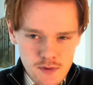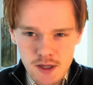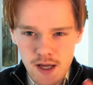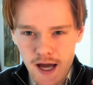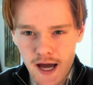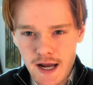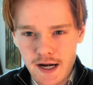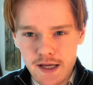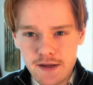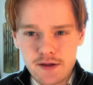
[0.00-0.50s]

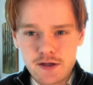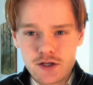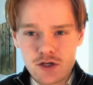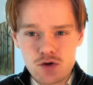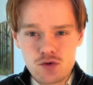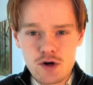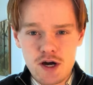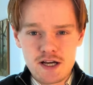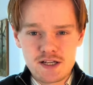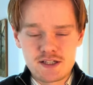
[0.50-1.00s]
and in the
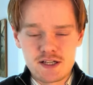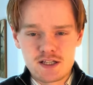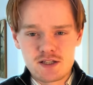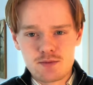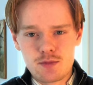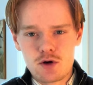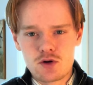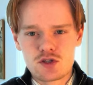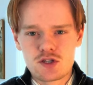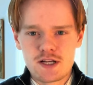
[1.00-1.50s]
US it's
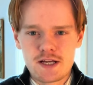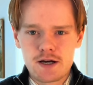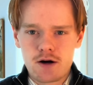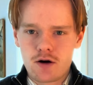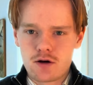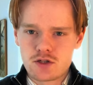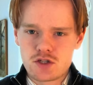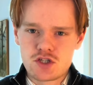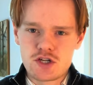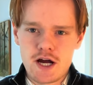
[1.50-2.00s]
mostly
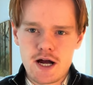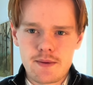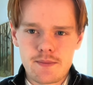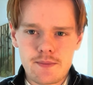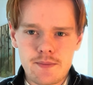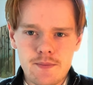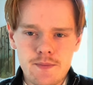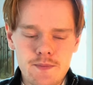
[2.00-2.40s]
OddsJam.